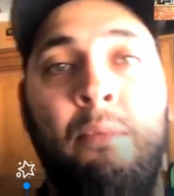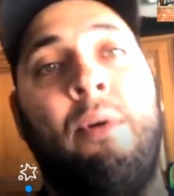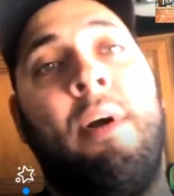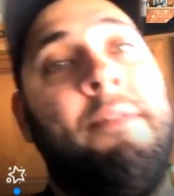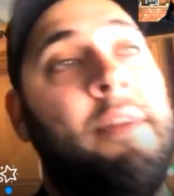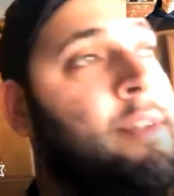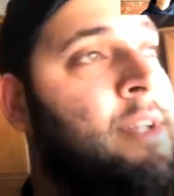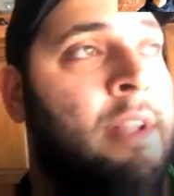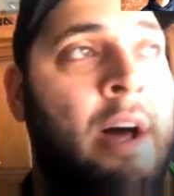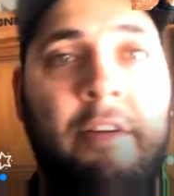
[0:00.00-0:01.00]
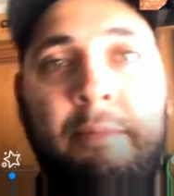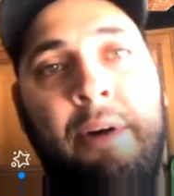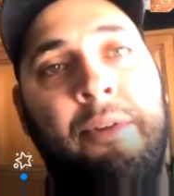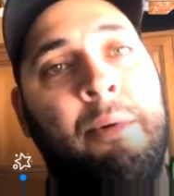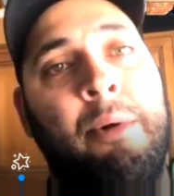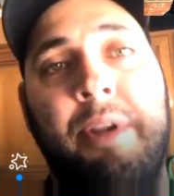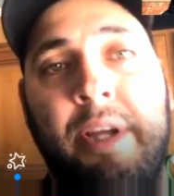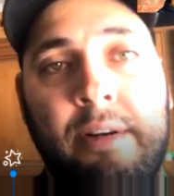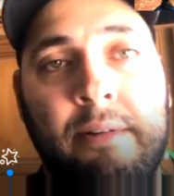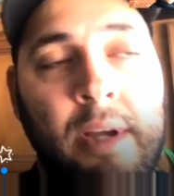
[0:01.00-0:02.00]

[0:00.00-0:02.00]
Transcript: There's a lot of them on the road now.